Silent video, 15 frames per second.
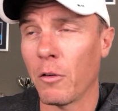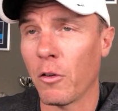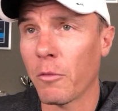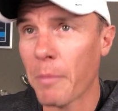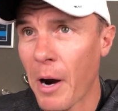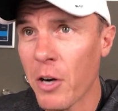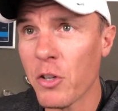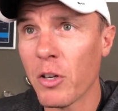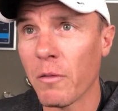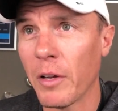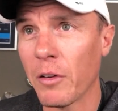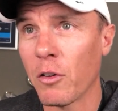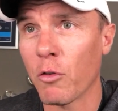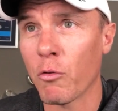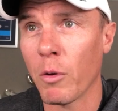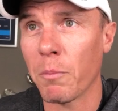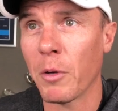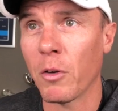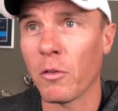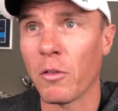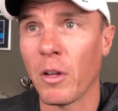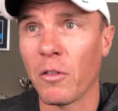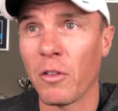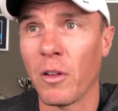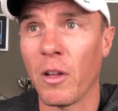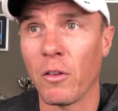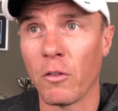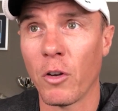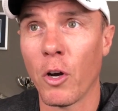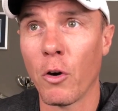disparaging of Let's Encrypt because they said
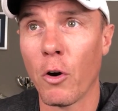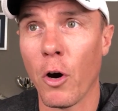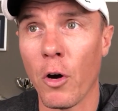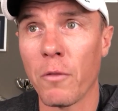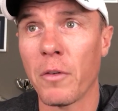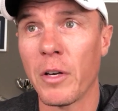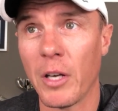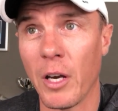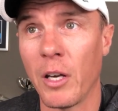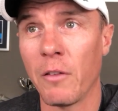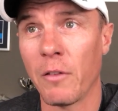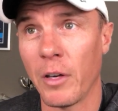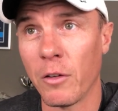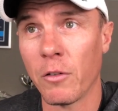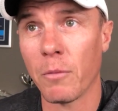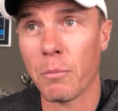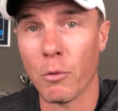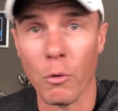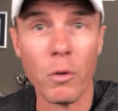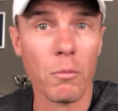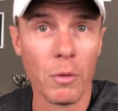there's no OV/EV support.